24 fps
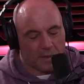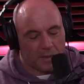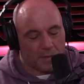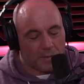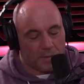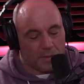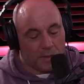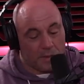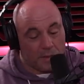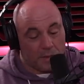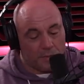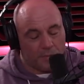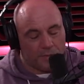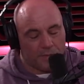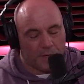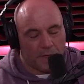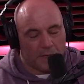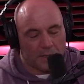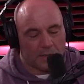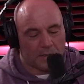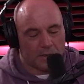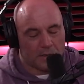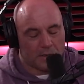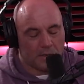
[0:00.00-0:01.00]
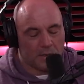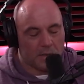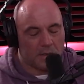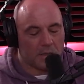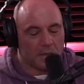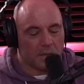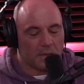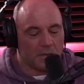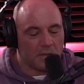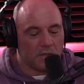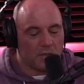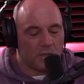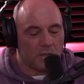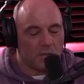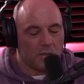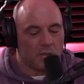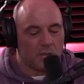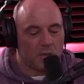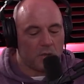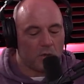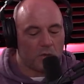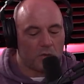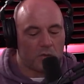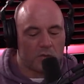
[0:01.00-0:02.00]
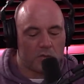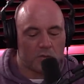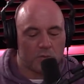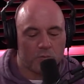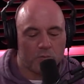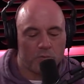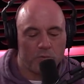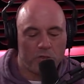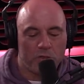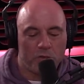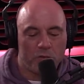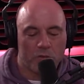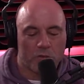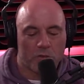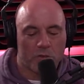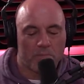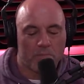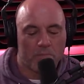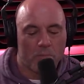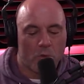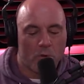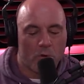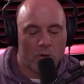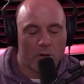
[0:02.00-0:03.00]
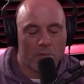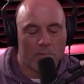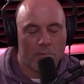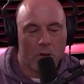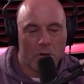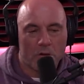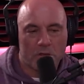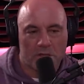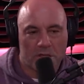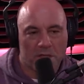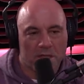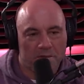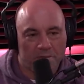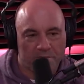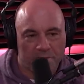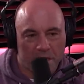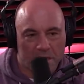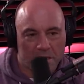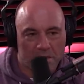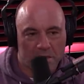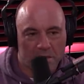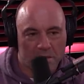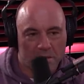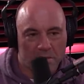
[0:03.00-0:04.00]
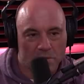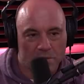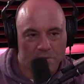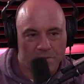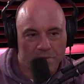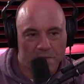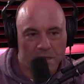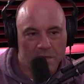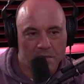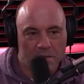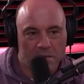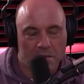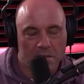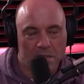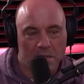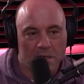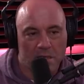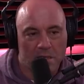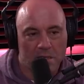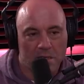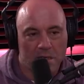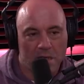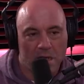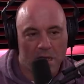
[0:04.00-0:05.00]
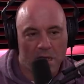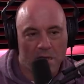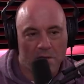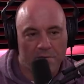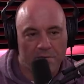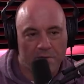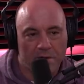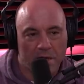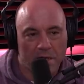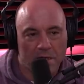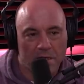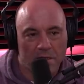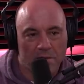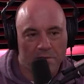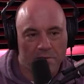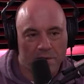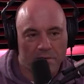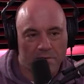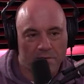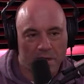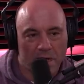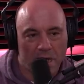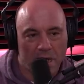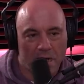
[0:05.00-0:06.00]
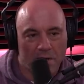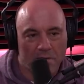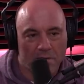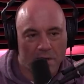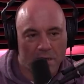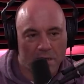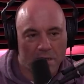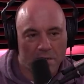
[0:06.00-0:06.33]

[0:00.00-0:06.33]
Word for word: The, mm-hmm. the two fights, the, those you were more emotionally invested in those fights than any and fight you've ever had, right?